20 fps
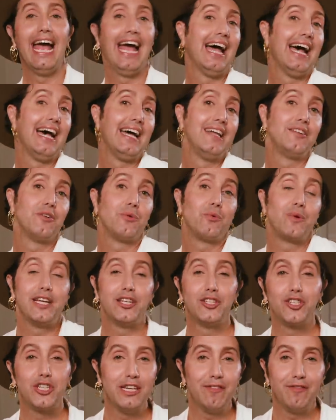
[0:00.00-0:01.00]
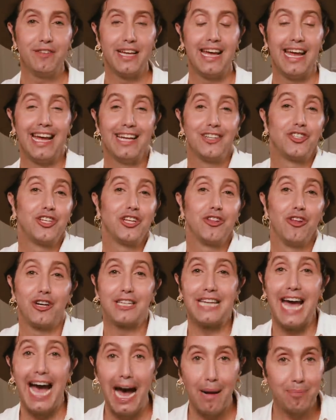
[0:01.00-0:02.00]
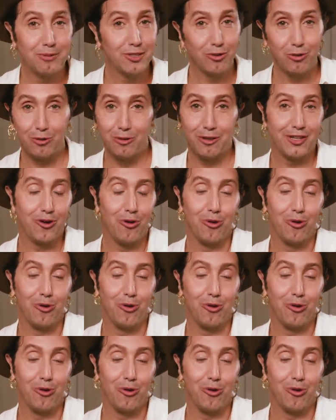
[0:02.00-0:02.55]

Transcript: and we achieved it, and she looked absolutely